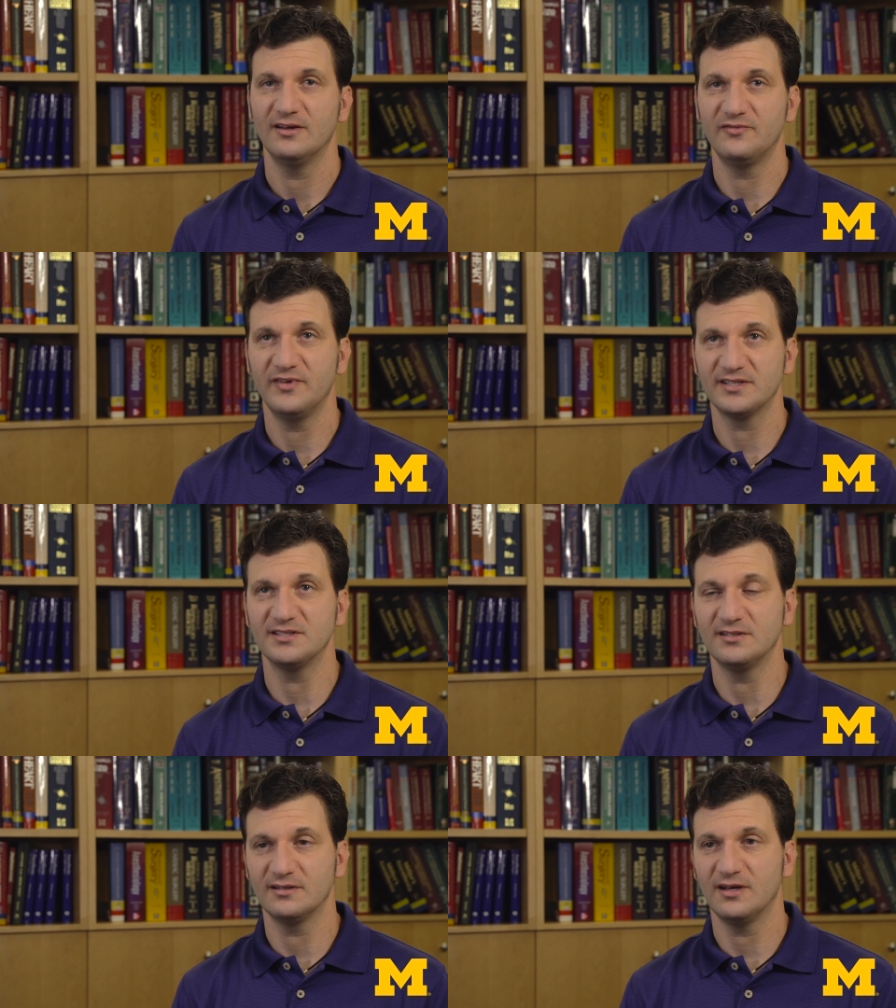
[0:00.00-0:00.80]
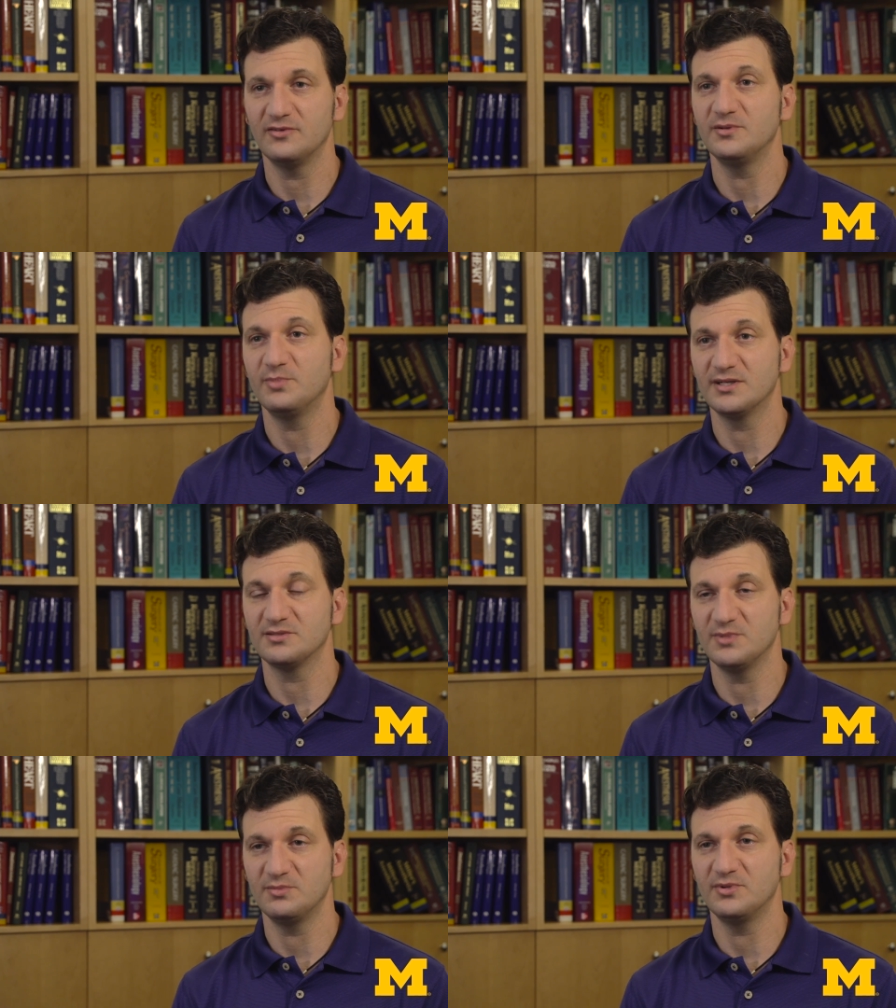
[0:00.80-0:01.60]
affecting healthy parts
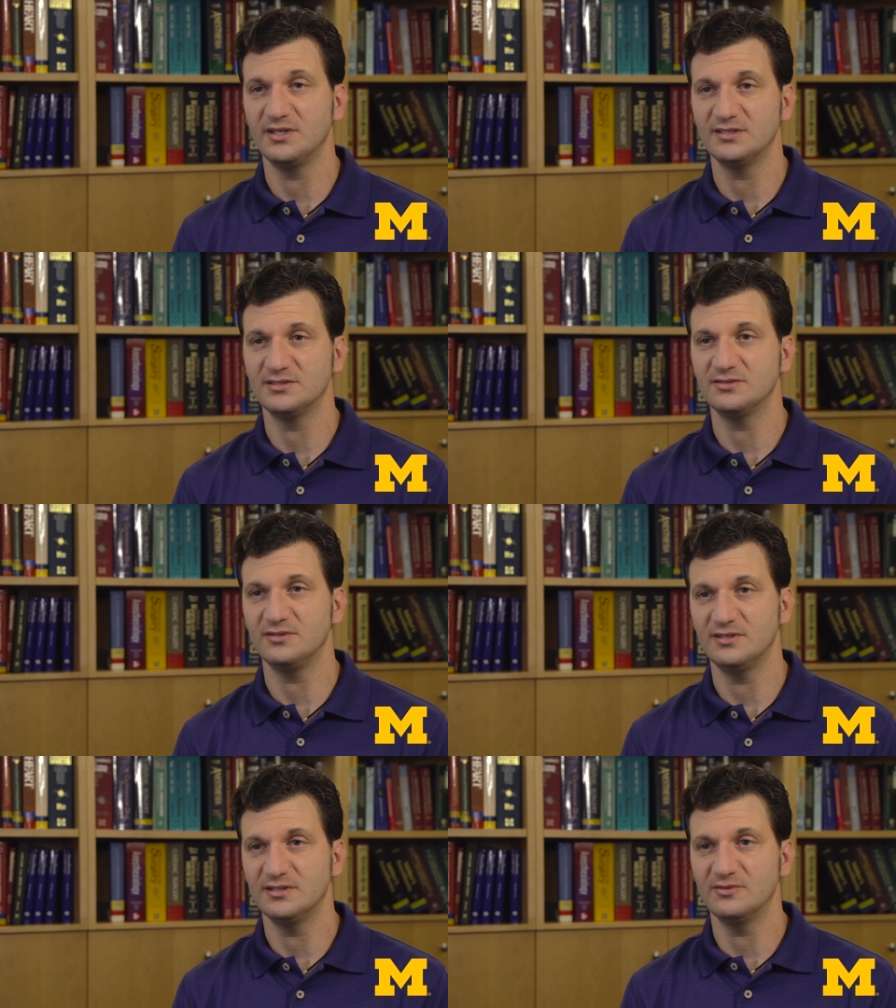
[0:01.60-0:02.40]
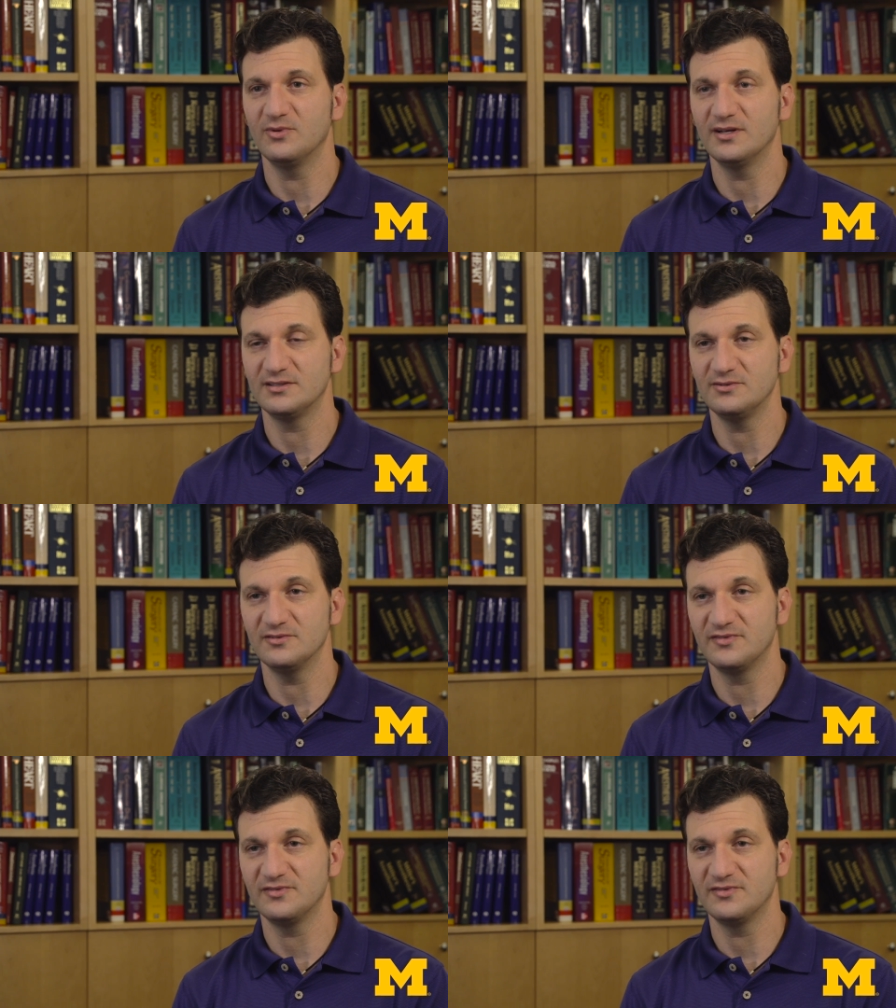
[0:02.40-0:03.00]
of my brain tissue he didn't want to